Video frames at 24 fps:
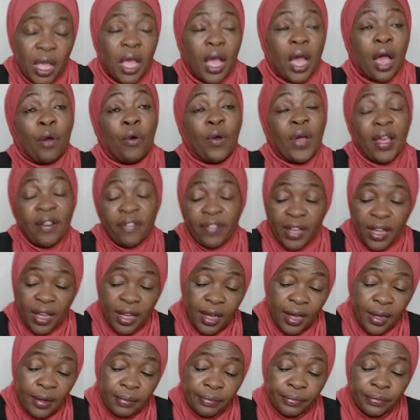
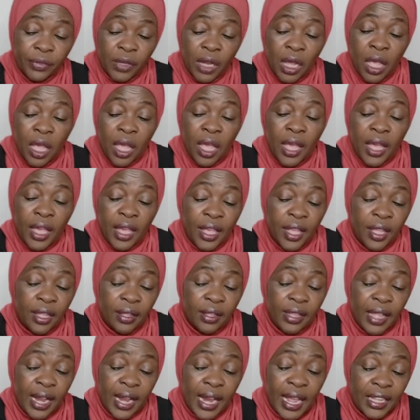However,
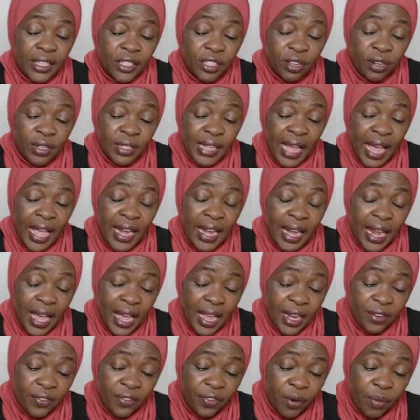the lessons I
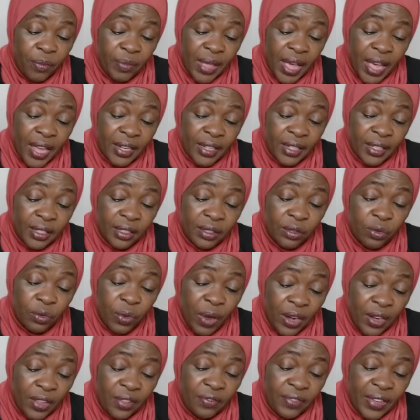learned from that
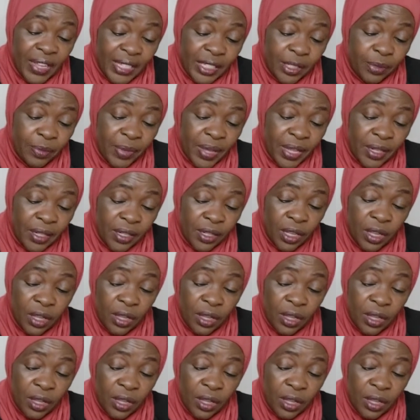one investment,